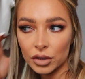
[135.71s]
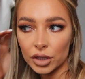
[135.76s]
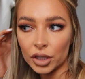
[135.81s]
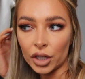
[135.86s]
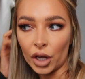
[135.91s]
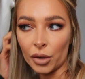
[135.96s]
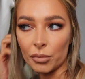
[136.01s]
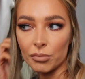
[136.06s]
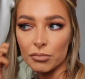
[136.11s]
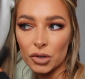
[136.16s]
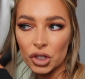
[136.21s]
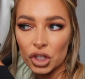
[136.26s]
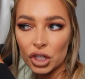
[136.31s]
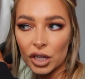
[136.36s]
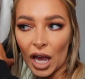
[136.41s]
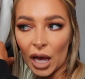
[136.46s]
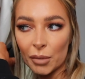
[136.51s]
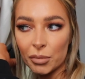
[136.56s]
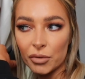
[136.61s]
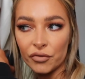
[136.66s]
you know, much
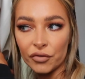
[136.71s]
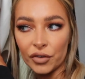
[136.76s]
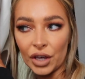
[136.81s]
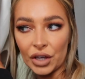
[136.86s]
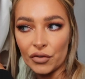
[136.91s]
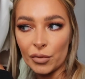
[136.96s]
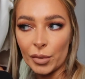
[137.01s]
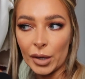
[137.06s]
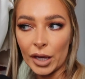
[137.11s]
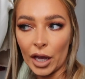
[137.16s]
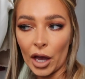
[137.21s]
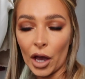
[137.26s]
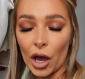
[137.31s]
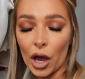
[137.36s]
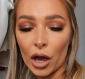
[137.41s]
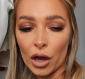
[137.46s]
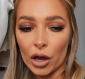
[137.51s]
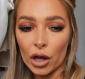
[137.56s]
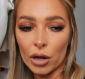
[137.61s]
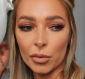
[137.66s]
cabin fever being at
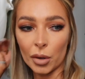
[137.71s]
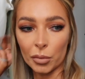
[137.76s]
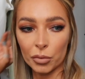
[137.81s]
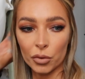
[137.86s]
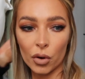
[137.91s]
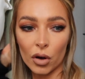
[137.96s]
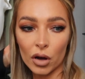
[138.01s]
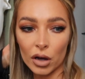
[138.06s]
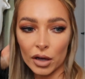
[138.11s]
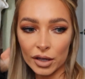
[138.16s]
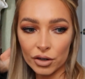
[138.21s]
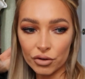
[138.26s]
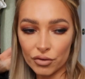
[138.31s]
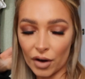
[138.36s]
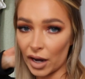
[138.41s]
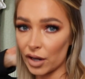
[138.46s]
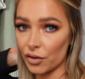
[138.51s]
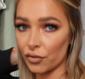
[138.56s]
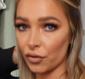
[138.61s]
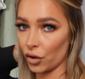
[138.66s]
home. I'm quite
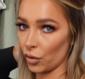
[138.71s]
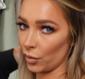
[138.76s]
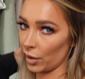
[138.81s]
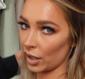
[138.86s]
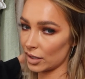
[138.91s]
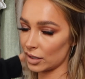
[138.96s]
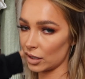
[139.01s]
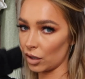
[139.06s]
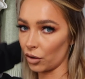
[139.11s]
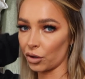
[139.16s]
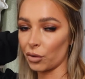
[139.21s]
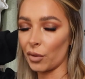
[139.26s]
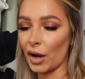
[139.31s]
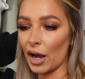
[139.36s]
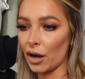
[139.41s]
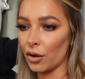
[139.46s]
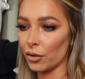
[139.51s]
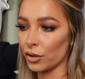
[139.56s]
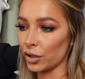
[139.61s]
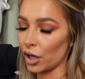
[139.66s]
grateful that we can still go
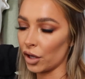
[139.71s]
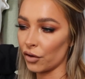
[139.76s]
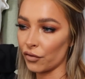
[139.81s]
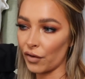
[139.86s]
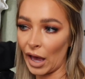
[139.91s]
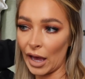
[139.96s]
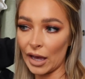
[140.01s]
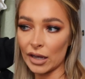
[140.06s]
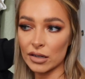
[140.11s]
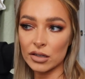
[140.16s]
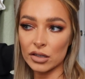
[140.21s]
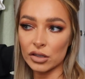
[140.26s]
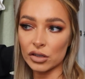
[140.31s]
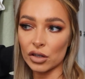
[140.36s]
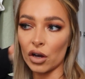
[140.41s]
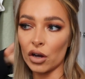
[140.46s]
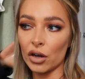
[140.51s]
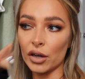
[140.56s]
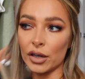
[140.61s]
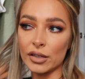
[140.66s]
out, you know, for
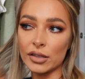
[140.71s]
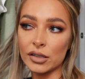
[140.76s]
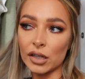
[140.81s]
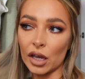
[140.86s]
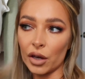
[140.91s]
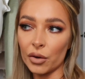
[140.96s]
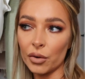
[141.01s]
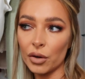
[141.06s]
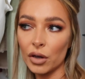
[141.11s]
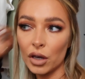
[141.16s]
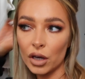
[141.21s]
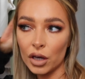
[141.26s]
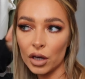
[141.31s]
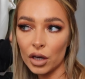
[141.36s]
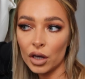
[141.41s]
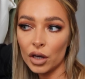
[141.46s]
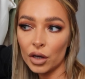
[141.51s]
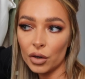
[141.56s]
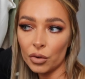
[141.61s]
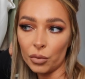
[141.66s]
exercise. So
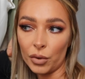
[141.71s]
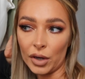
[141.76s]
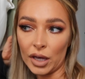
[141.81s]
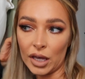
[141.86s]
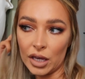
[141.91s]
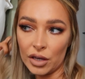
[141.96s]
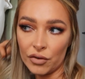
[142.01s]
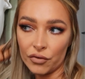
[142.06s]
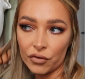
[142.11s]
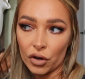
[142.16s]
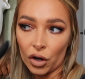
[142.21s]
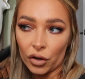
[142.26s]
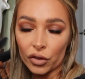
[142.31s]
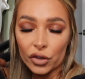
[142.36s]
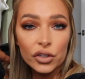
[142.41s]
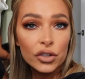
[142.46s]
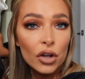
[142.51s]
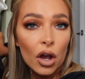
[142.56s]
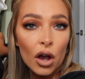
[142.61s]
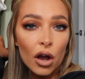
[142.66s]
we've got
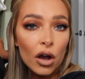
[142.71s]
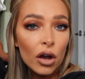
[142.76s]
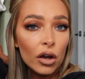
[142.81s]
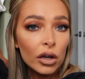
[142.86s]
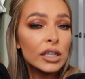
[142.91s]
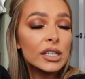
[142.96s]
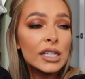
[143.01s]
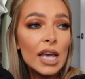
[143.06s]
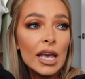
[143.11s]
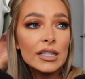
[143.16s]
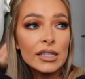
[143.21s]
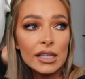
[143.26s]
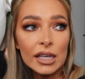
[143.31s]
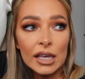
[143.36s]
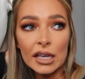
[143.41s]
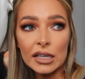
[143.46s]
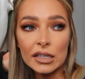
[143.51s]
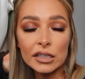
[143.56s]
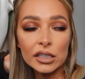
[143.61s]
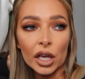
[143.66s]
the dog,
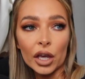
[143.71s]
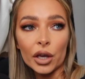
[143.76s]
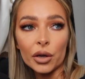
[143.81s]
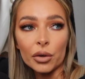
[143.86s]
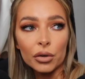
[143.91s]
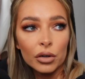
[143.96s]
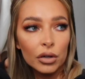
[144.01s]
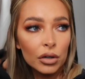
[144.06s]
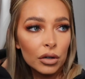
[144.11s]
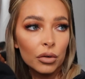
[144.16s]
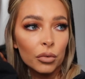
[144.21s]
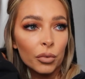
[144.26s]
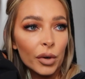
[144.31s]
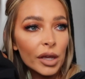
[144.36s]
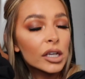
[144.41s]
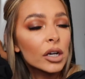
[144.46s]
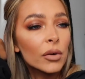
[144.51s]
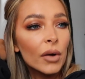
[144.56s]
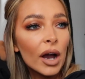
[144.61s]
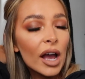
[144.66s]
Desi, so
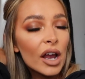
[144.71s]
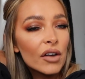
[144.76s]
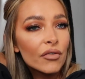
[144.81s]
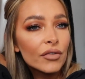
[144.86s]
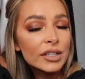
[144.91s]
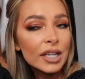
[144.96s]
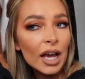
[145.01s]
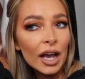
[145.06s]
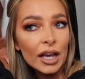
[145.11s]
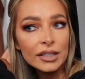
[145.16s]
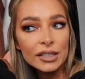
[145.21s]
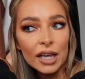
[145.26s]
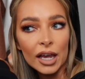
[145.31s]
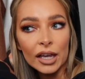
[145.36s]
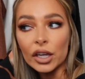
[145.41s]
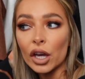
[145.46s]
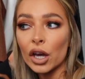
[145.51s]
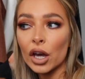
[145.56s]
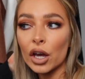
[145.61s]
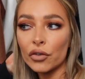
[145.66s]
we go out every day and
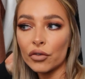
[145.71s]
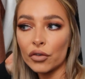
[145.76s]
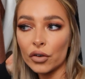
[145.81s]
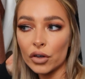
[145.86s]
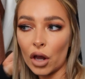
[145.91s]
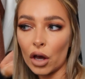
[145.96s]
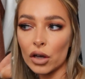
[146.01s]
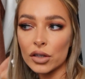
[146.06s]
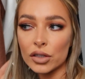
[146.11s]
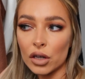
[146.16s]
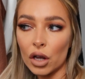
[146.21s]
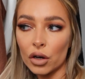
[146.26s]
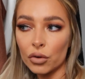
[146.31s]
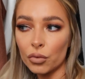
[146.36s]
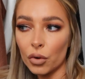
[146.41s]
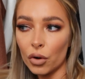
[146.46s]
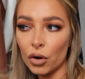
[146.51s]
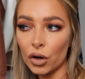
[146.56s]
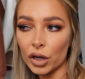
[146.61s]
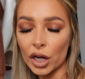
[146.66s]
take her for a nice
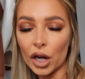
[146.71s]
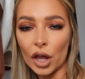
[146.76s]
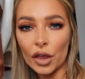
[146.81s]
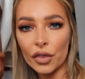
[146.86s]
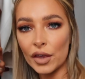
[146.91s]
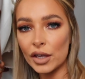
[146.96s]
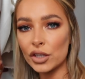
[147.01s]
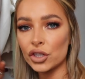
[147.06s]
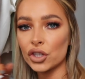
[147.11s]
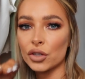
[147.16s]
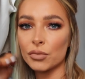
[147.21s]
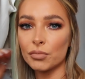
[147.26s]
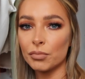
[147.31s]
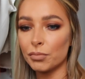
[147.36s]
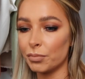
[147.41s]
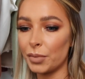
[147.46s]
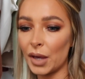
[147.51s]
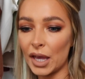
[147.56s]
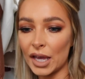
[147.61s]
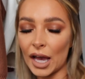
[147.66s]
long walk. And I think just
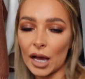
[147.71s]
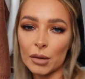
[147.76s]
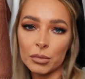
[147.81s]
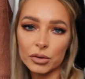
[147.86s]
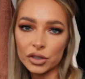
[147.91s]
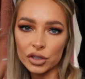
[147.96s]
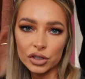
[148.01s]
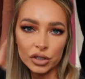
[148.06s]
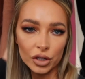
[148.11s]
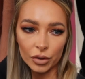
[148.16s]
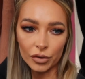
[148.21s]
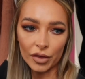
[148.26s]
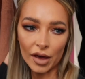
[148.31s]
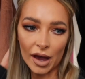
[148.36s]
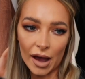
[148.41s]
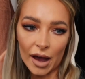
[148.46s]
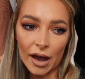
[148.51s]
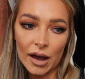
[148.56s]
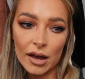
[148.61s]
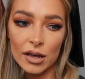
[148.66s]
being able to do
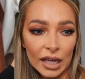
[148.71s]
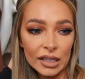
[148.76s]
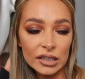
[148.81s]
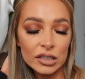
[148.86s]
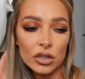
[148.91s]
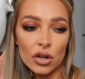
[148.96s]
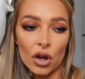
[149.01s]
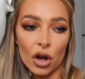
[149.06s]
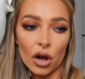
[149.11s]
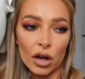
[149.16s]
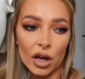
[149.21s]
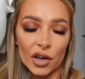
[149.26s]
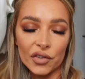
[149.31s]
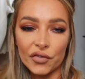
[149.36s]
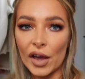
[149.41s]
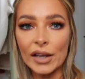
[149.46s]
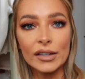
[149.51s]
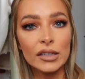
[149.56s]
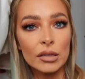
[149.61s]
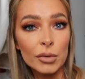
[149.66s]
that, it's not
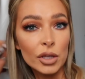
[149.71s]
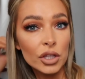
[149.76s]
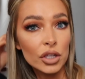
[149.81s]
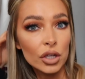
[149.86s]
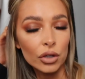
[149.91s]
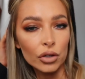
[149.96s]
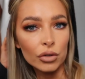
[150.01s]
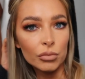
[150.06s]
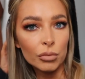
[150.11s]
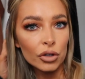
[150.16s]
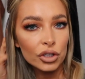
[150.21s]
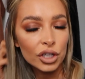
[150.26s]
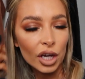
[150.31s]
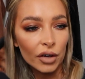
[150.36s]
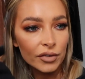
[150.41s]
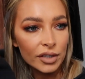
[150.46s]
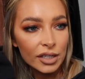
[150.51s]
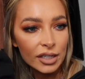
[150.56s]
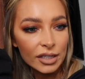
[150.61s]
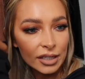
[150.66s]
affecting me too much
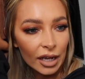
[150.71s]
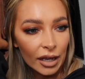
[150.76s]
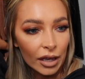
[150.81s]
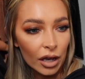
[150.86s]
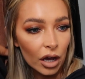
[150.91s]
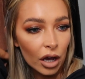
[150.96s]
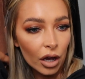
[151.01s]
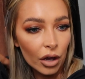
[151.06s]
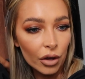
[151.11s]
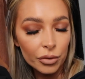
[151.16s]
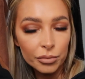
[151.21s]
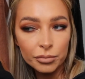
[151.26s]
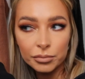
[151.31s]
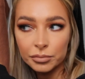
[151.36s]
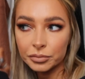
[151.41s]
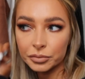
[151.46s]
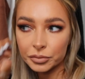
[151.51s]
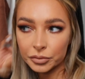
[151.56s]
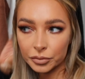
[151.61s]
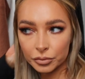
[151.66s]
having to stay at
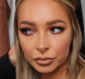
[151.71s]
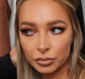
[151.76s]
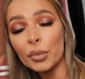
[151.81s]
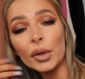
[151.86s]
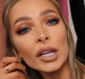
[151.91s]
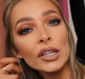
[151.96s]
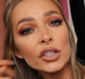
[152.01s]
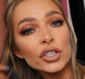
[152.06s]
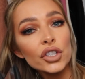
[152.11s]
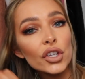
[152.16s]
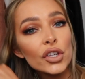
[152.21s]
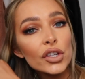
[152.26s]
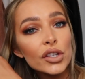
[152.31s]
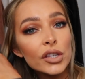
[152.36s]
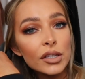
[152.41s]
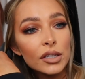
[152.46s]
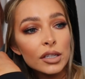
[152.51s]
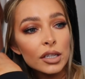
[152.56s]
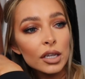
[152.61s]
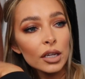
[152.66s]
home. But it's
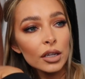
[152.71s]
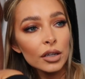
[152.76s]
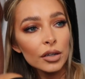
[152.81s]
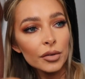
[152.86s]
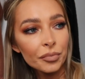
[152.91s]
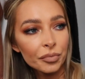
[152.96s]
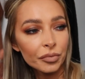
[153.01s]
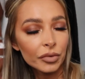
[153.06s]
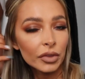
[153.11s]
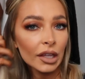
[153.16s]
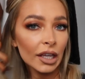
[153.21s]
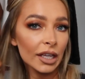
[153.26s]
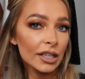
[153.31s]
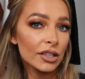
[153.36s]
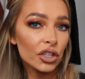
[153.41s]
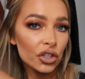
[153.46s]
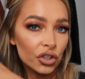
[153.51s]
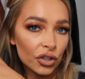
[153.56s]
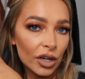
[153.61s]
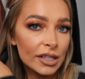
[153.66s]
just,
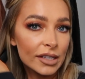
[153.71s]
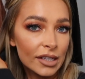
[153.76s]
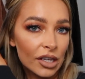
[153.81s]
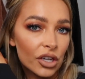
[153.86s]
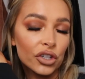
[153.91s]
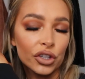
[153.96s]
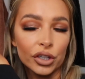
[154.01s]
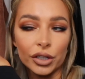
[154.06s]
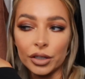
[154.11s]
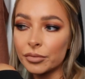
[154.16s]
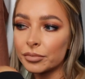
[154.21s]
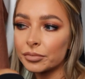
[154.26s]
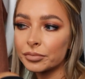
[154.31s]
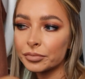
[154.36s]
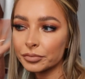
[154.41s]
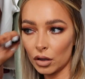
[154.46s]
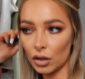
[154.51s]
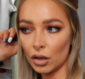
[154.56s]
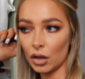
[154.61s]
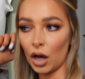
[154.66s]
it's a transition.
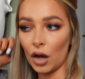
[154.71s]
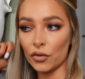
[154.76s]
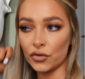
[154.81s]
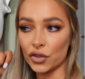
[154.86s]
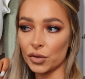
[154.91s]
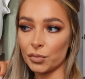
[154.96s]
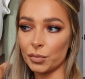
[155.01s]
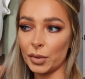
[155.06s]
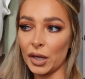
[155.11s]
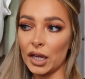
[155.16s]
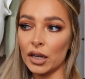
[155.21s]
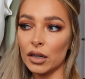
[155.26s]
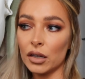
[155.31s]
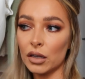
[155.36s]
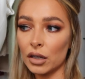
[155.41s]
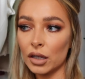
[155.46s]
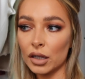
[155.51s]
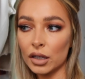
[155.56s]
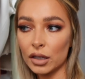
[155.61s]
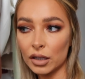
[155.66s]
I've just been
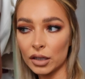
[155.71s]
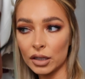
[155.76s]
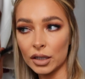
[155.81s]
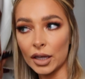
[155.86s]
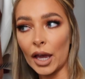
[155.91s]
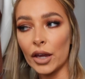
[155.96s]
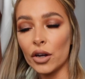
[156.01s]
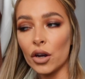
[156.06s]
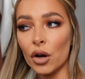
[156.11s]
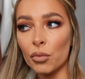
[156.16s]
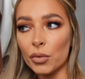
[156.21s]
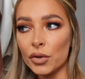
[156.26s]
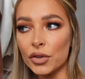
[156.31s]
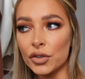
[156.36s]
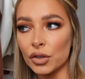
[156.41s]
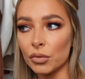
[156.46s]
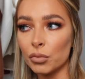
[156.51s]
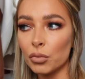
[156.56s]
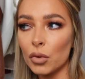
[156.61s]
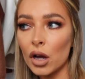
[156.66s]
getting on with
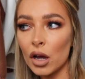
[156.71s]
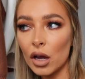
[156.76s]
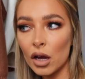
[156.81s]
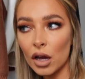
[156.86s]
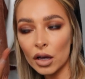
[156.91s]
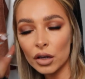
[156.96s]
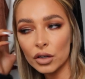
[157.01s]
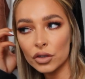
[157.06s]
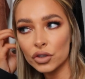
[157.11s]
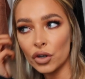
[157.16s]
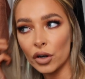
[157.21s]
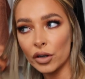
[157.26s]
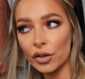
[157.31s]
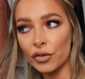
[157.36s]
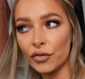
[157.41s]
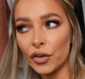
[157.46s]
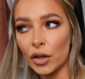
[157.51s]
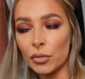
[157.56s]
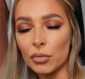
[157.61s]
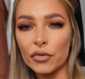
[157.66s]
some work, trying
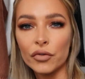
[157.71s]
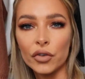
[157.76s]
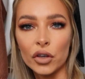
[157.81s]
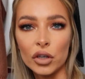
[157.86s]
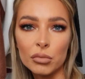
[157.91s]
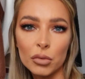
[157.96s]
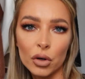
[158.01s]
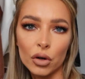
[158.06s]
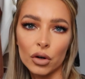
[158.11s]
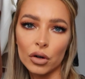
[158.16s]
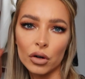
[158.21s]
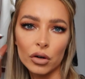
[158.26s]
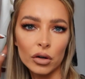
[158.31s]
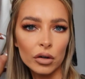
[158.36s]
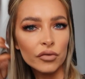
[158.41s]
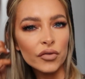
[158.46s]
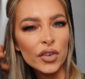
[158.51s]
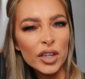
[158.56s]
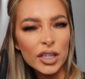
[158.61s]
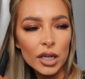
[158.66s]
to film a few
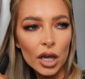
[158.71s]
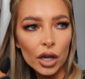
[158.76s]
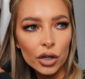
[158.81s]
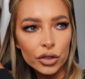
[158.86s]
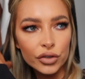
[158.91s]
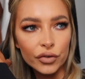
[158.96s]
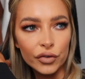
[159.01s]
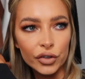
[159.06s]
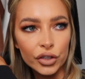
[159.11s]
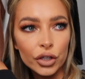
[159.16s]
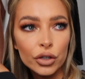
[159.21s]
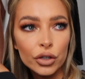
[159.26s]
more videos for